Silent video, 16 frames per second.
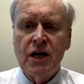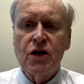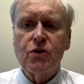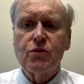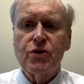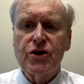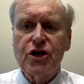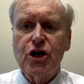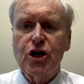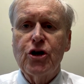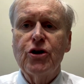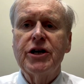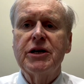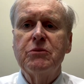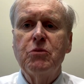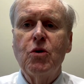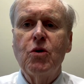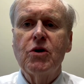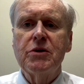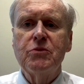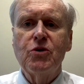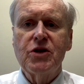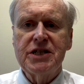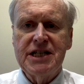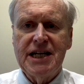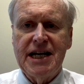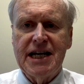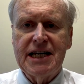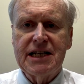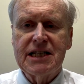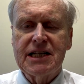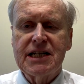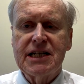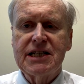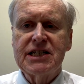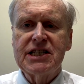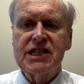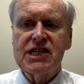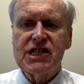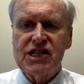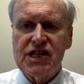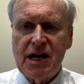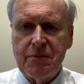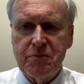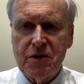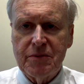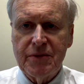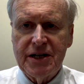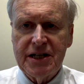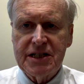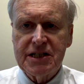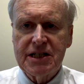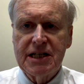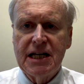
We're incurring more and more debt to supplement